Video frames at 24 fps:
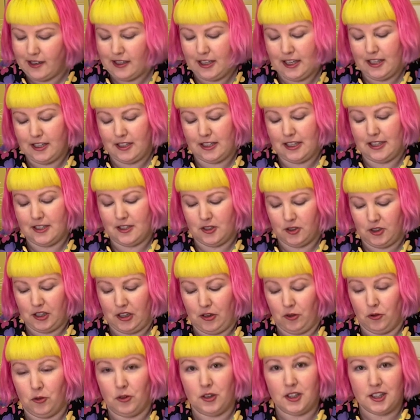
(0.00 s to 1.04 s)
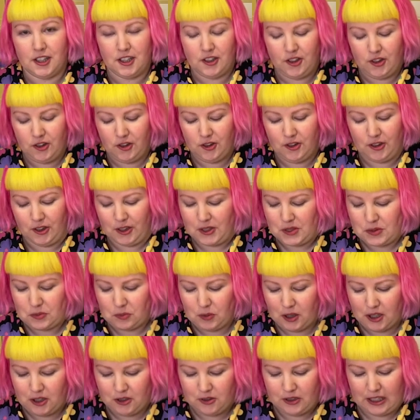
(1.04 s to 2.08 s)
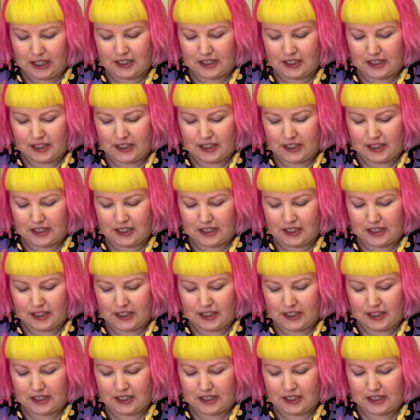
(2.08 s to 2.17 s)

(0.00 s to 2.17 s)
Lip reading: it is looking really cute as well.